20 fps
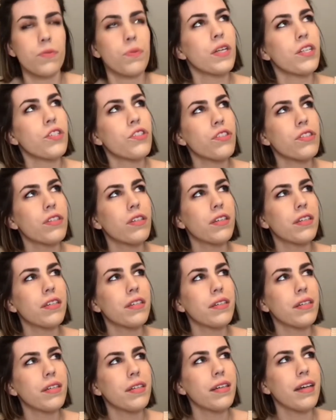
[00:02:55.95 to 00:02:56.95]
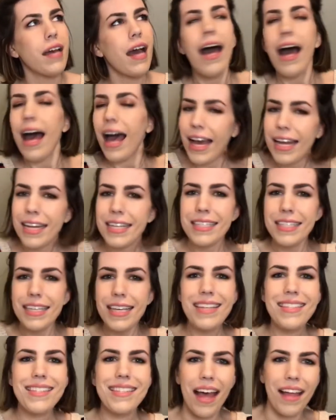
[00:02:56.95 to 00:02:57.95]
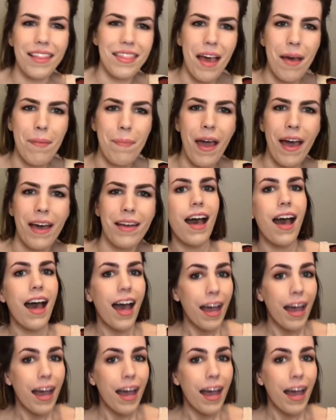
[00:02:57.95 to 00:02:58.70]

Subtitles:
which honestly is not that bad.